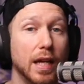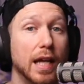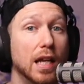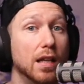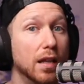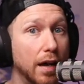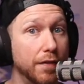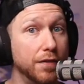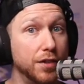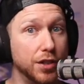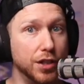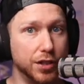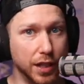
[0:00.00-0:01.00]
And I'd love
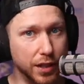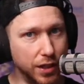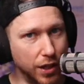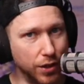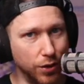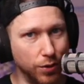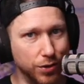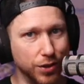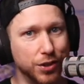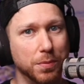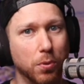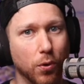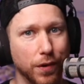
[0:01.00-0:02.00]
to just continue to
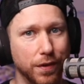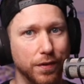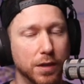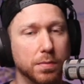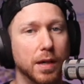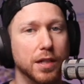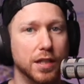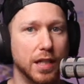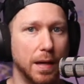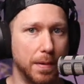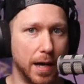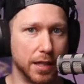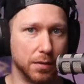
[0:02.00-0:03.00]
support you as much as I
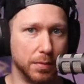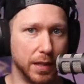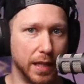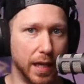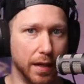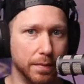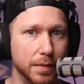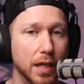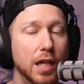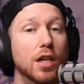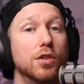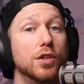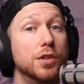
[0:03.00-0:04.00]
possibly can.
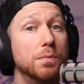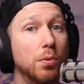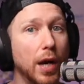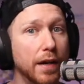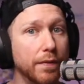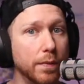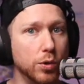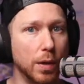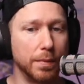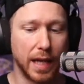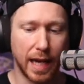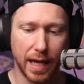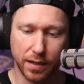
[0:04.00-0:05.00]
So this is Brandon from Drum
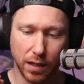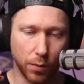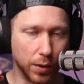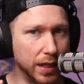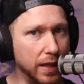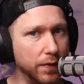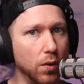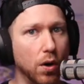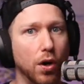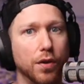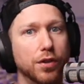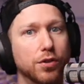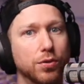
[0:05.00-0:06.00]
Mechanics. I want to give you
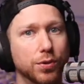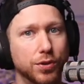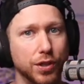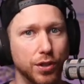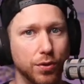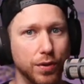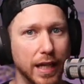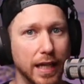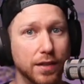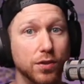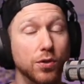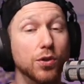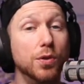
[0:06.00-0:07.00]
all the tools that you need
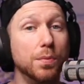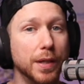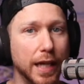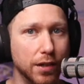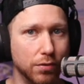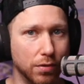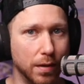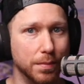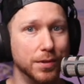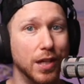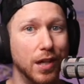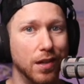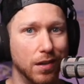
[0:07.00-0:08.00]
so you can play
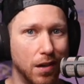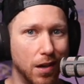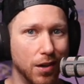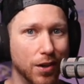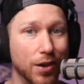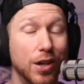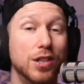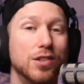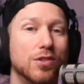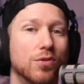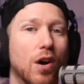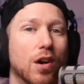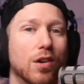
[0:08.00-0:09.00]
drums longer.
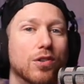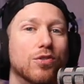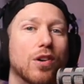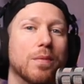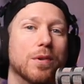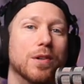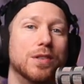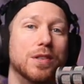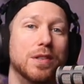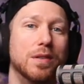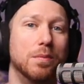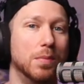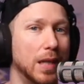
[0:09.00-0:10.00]
Stronger drummers
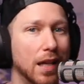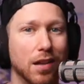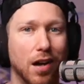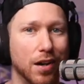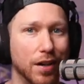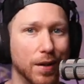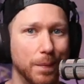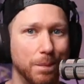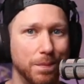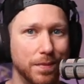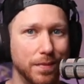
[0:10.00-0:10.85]
play longer.